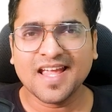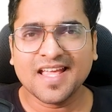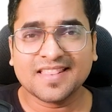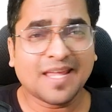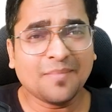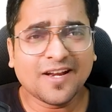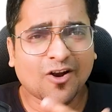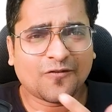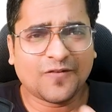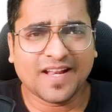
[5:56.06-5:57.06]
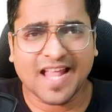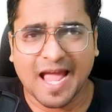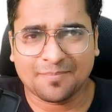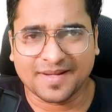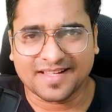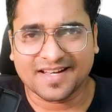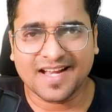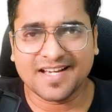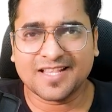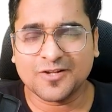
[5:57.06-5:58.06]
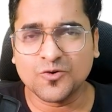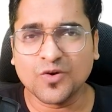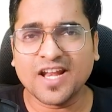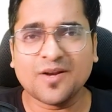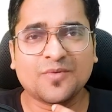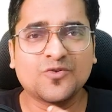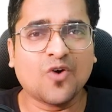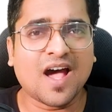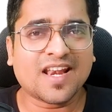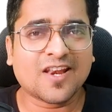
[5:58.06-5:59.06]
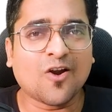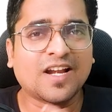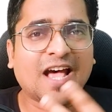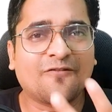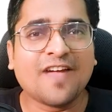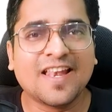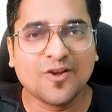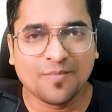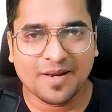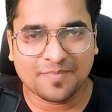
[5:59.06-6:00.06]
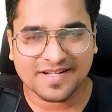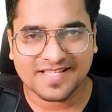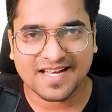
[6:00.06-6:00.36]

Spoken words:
They may not feel happy, right? You are not a valuable person